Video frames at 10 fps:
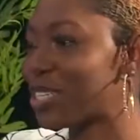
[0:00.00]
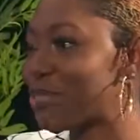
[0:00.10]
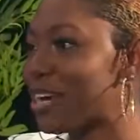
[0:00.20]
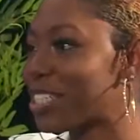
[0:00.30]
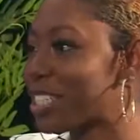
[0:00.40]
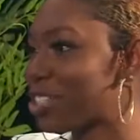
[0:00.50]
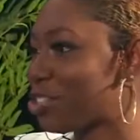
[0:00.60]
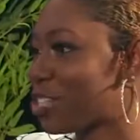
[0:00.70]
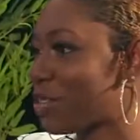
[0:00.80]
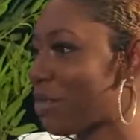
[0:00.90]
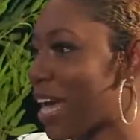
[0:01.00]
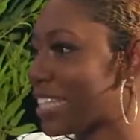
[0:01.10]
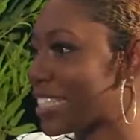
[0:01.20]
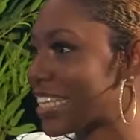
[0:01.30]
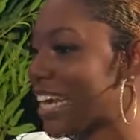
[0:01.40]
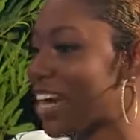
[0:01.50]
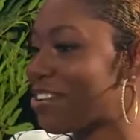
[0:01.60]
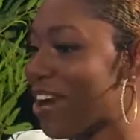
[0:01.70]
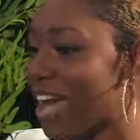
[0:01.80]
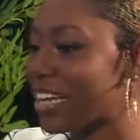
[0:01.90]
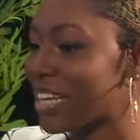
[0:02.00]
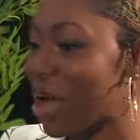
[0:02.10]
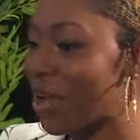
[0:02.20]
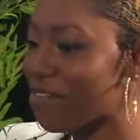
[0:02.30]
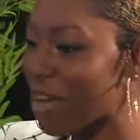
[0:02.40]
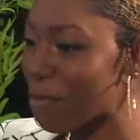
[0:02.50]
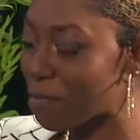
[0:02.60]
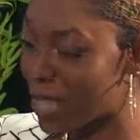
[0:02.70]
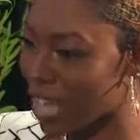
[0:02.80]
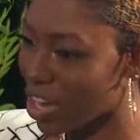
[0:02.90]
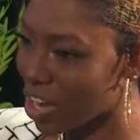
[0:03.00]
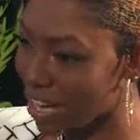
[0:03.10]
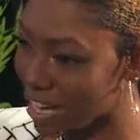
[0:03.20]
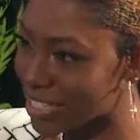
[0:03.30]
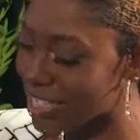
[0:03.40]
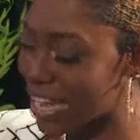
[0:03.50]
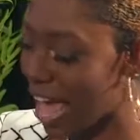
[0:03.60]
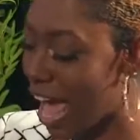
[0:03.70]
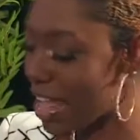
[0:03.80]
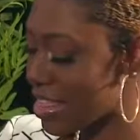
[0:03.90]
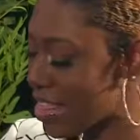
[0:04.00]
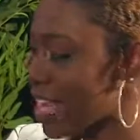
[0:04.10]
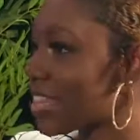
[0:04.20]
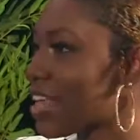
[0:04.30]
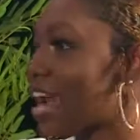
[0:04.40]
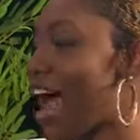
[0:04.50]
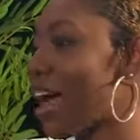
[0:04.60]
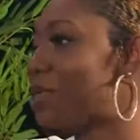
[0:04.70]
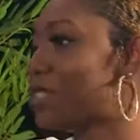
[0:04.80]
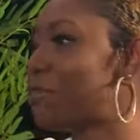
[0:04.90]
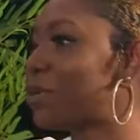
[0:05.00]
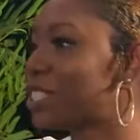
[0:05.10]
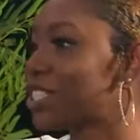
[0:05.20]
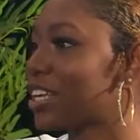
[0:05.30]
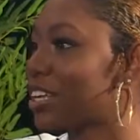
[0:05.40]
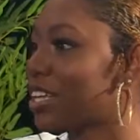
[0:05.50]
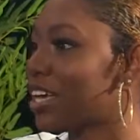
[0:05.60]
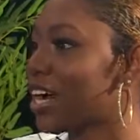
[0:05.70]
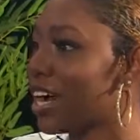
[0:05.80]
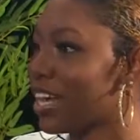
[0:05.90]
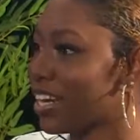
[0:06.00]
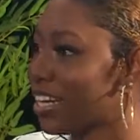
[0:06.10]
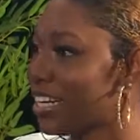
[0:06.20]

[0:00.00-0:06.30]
special treatment, right? Now, if I'm being honest, I think that I was pushed a little harder.